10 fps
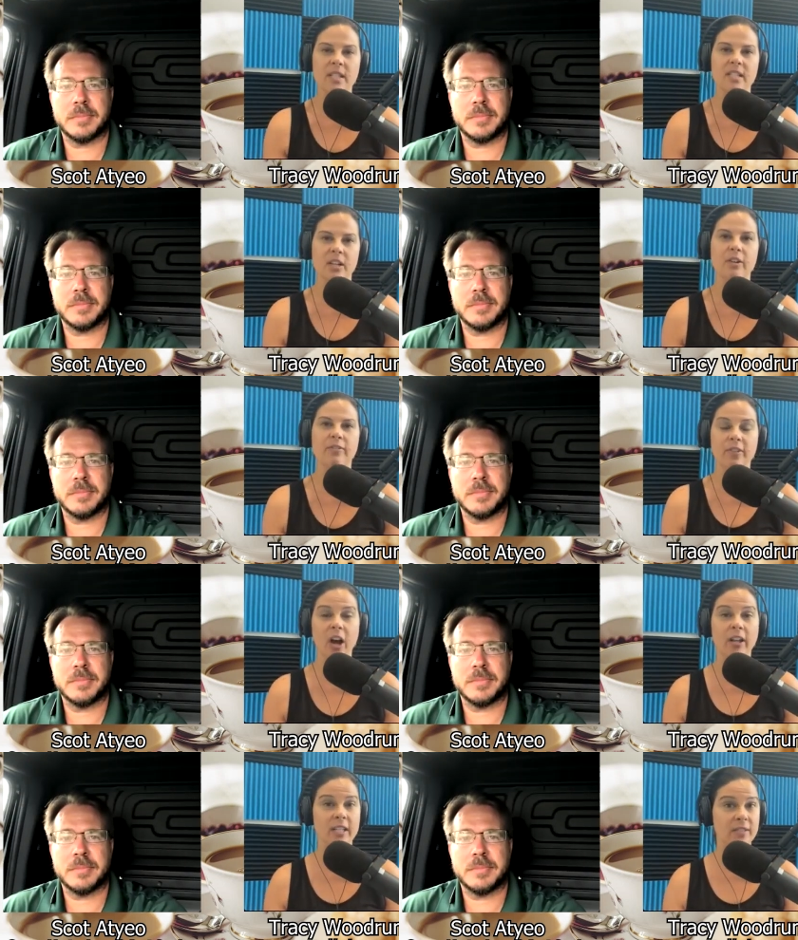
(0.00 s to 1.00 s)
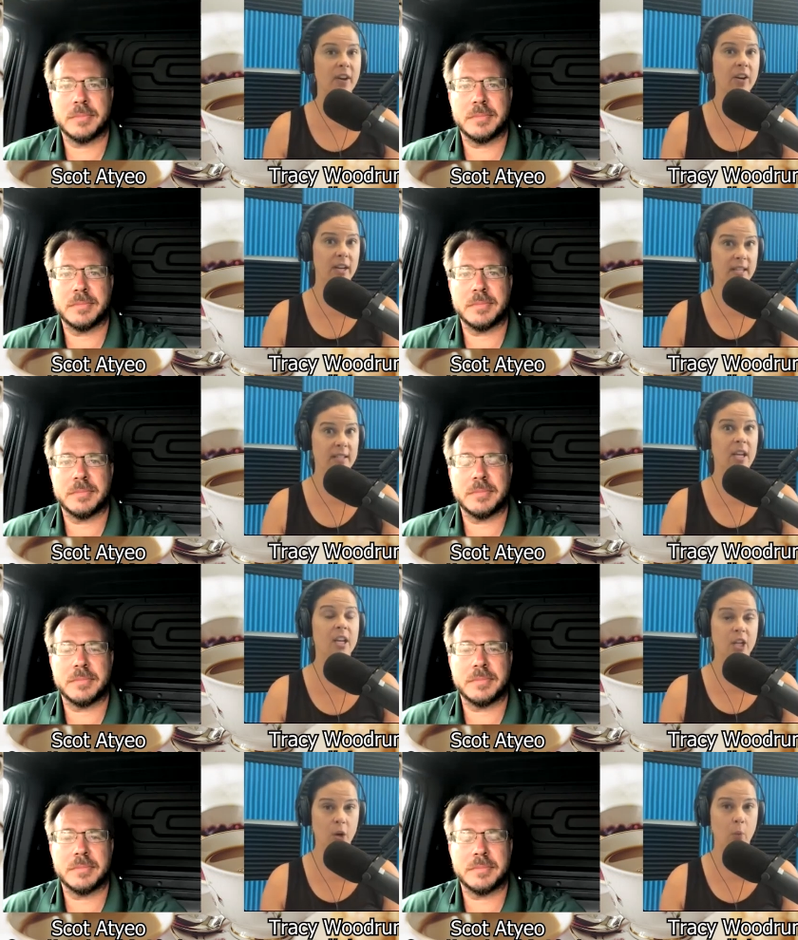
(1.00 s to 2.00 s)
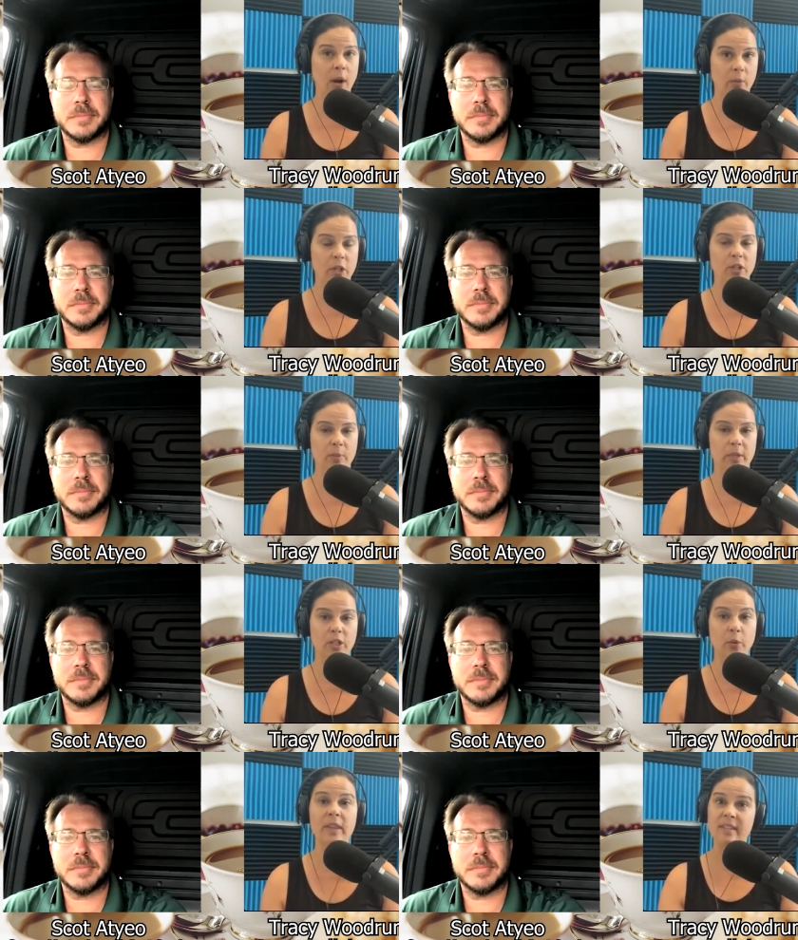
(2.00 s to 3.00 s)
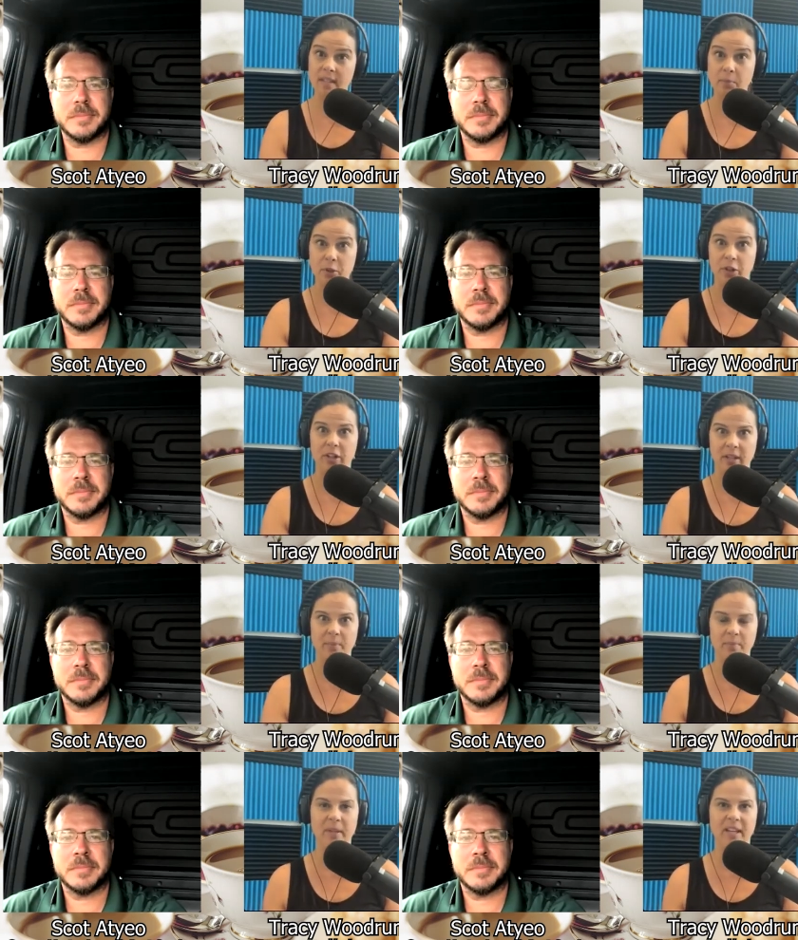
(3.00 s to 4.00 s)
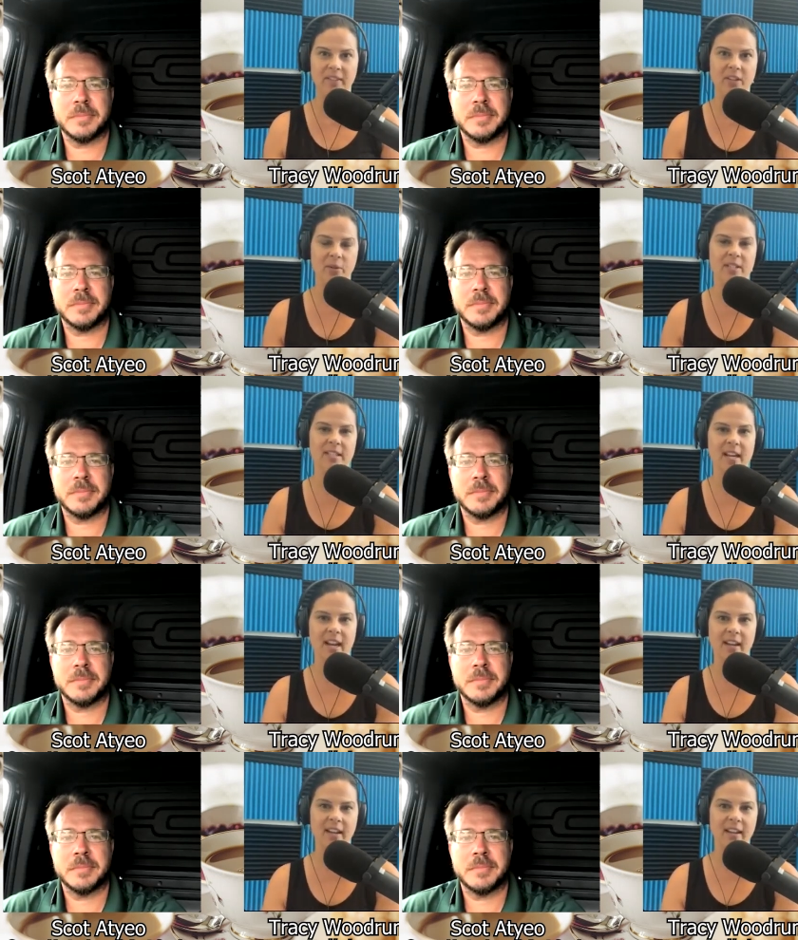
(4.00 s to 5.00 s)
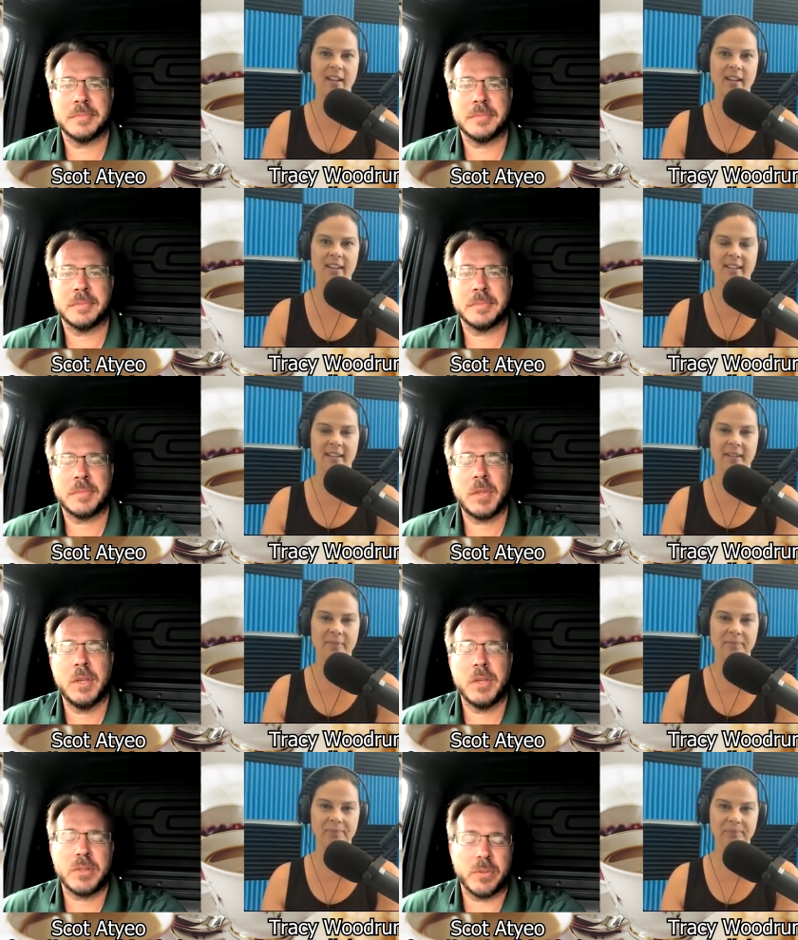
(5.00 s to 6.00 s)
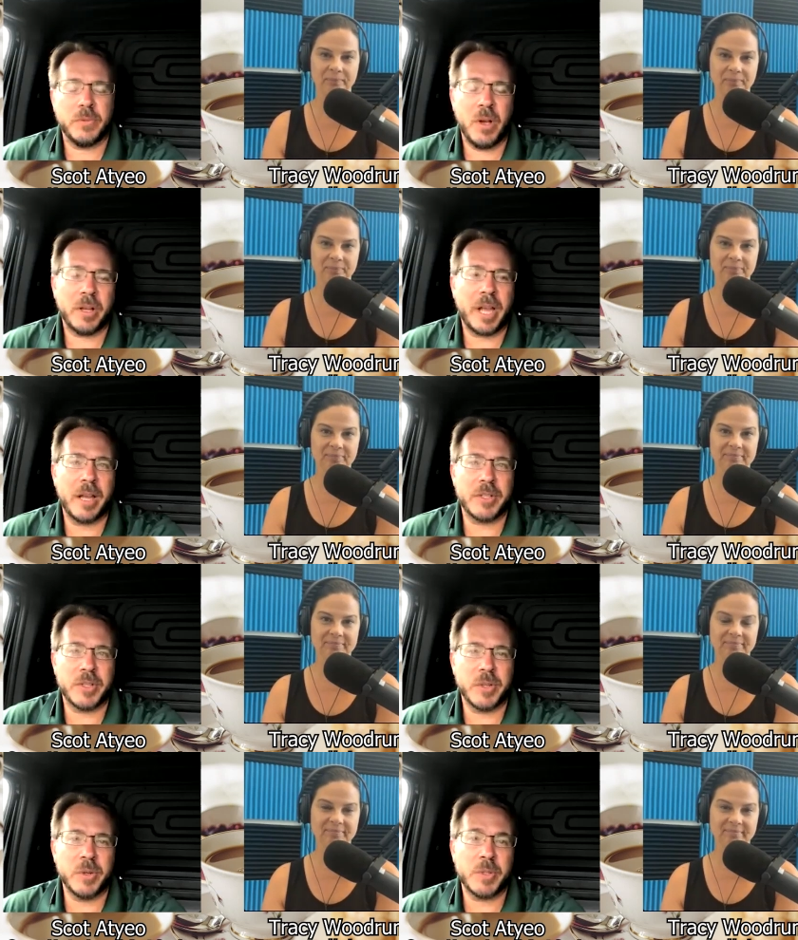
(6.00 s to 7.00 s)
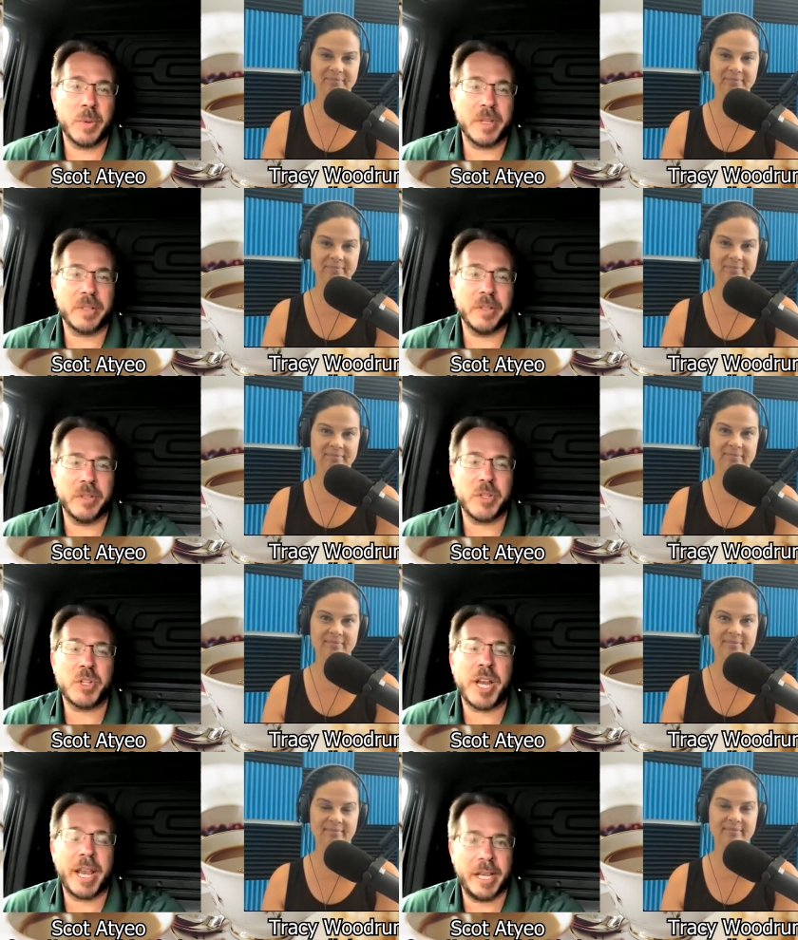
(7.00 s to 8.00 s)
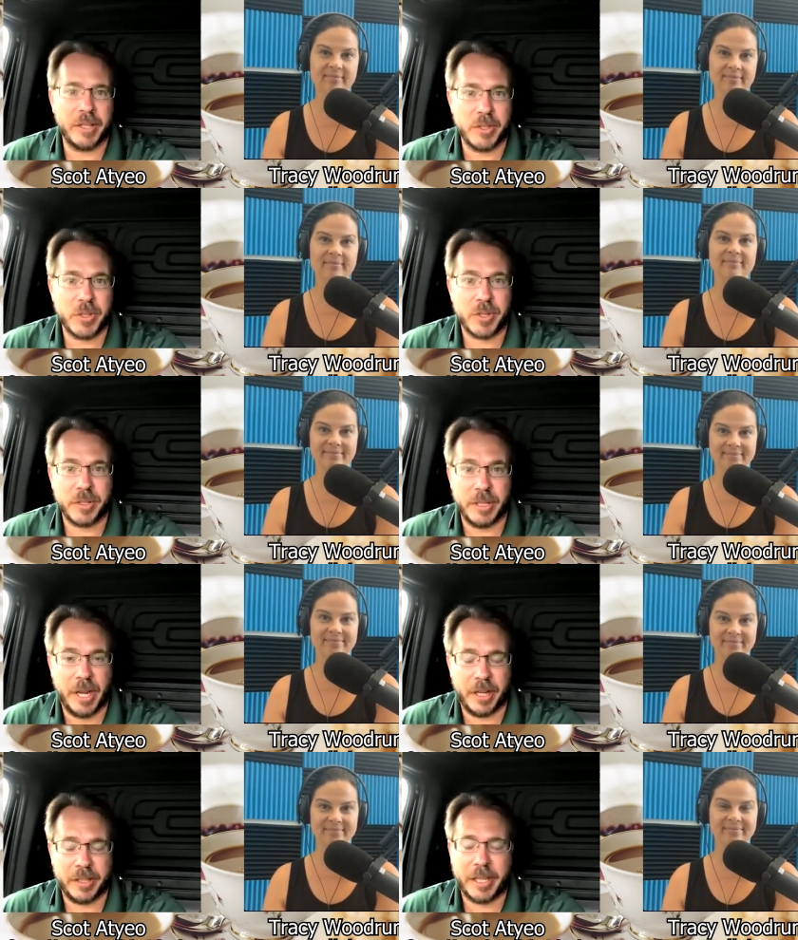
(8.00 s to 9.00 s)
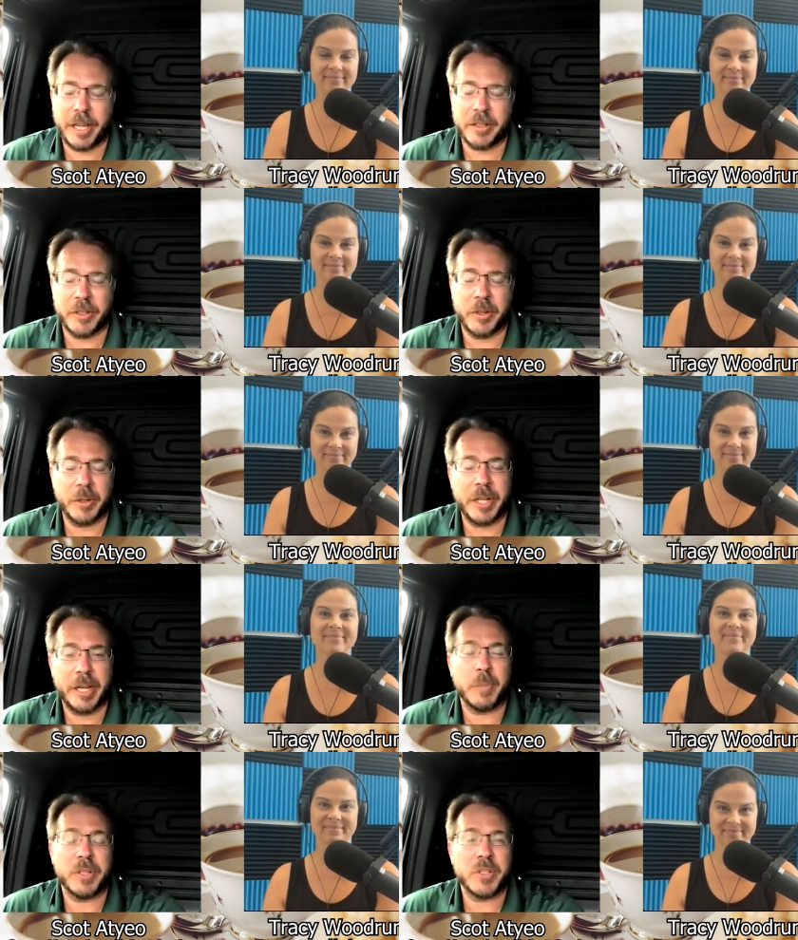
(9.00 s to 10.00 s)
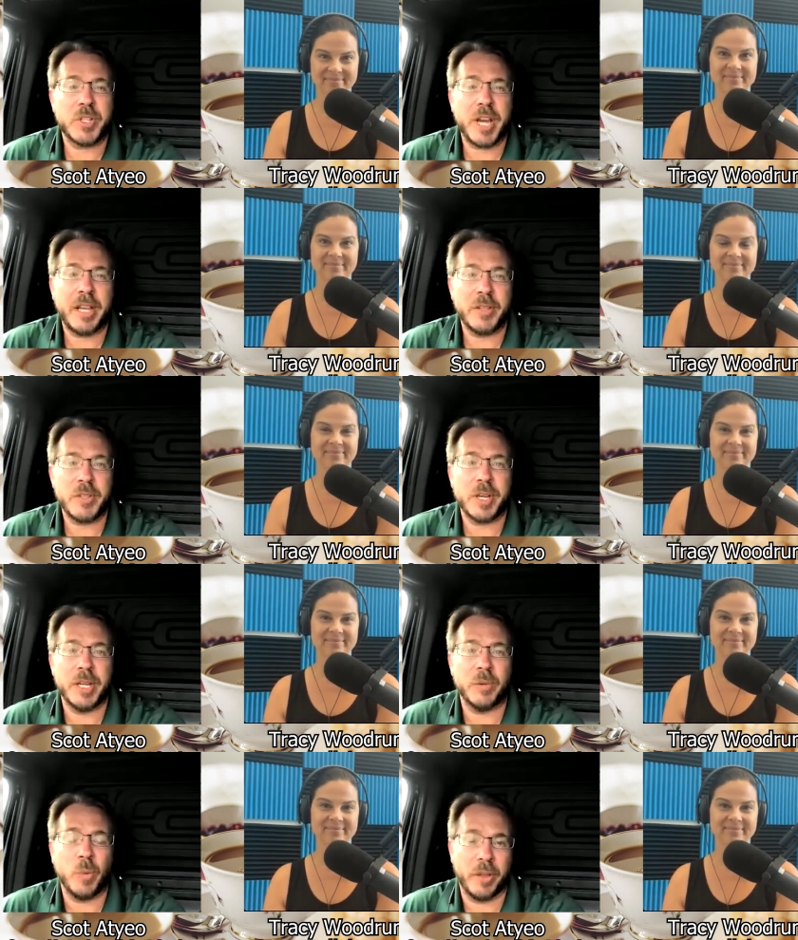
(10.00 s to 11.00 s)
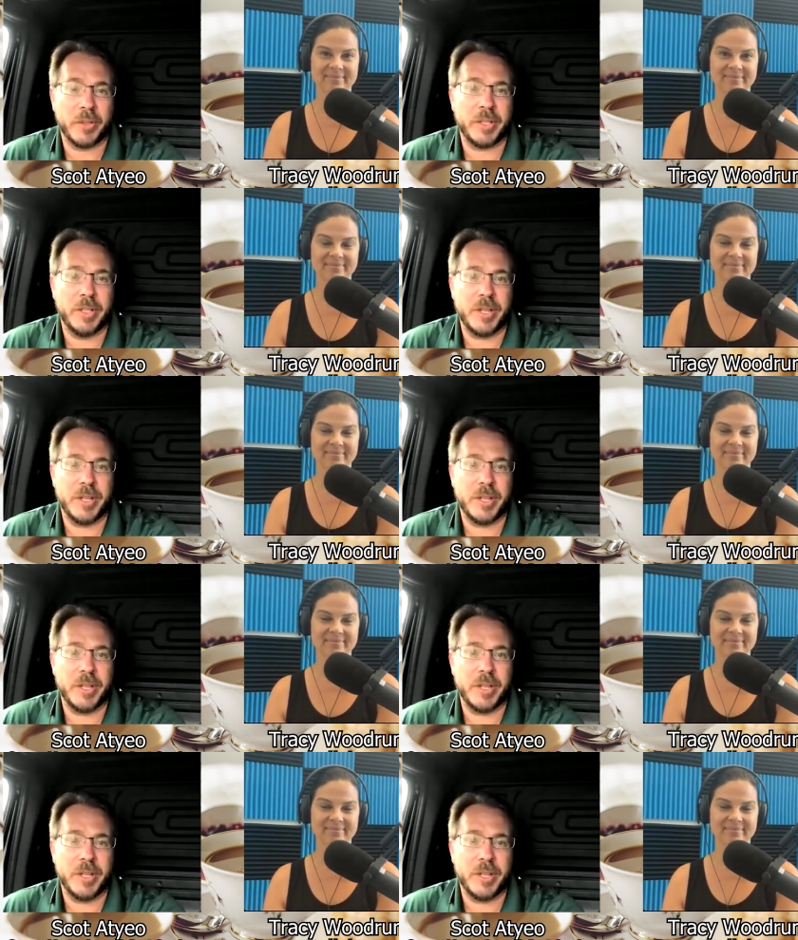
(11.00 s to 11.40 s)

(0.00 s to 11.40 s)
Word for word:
Speaker 1: consider fall as far as you know when we should be doing the steps you're going to be giving to us today?
Speaker 2: So fall constitutes basically the change, not the calendar date, but the change in weather